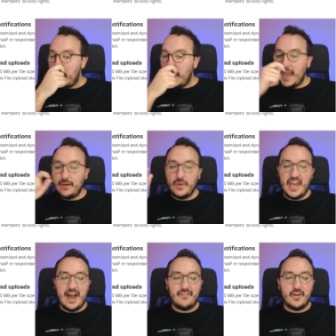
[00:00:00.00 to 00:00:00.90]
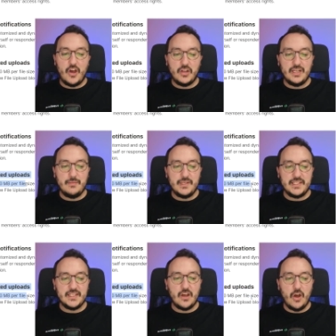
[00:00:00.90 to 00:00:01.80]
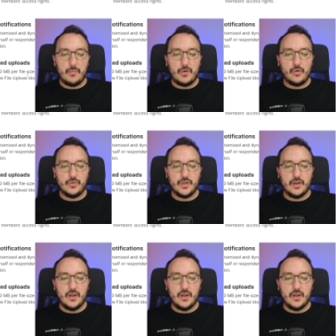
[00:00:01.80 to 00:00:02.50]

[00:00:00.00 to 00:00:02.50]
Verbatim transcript: And we have unlimited upload.